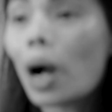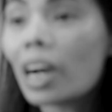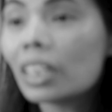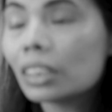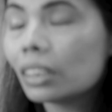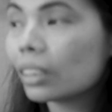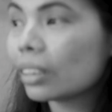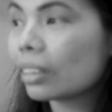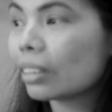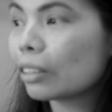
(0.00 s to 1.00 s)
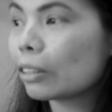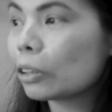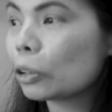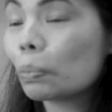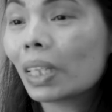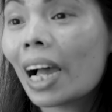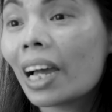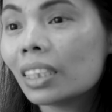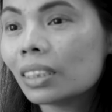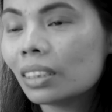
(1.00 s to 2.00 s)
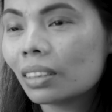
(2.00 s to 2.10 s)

hard to be kind?